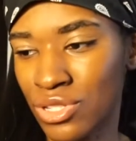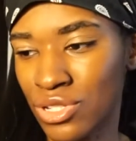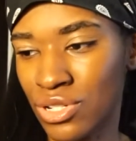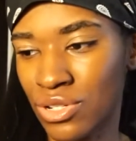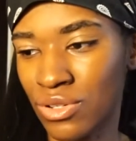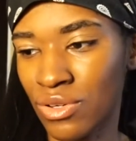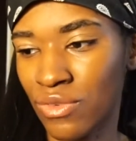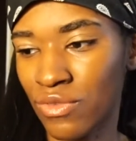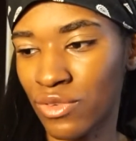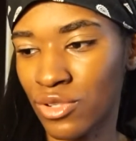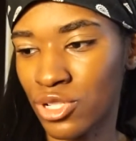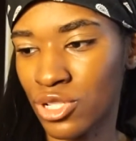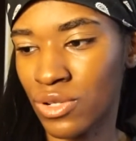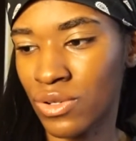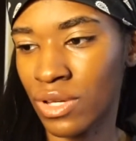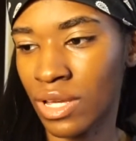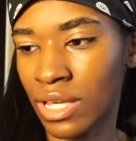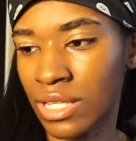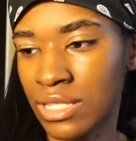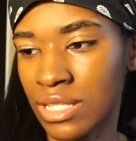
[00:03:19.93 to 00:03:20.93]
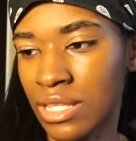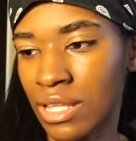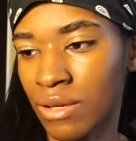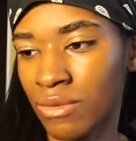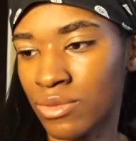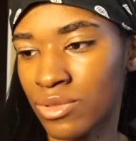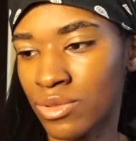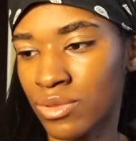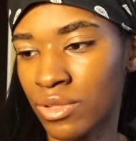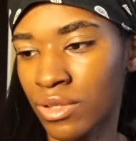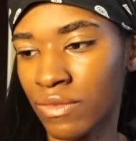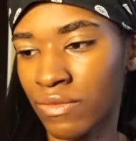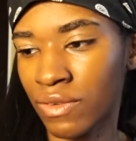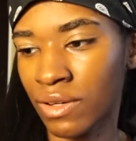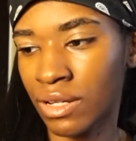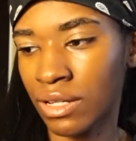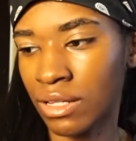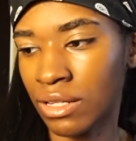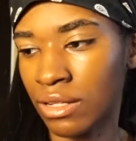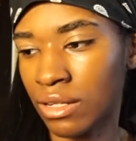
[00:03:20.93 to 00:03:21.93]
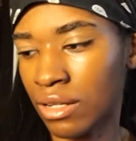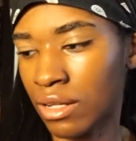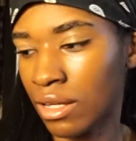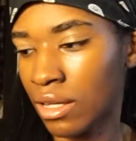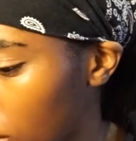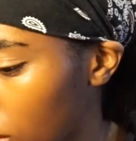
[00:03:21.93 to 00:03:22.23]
too for Showcase, and that was really fun.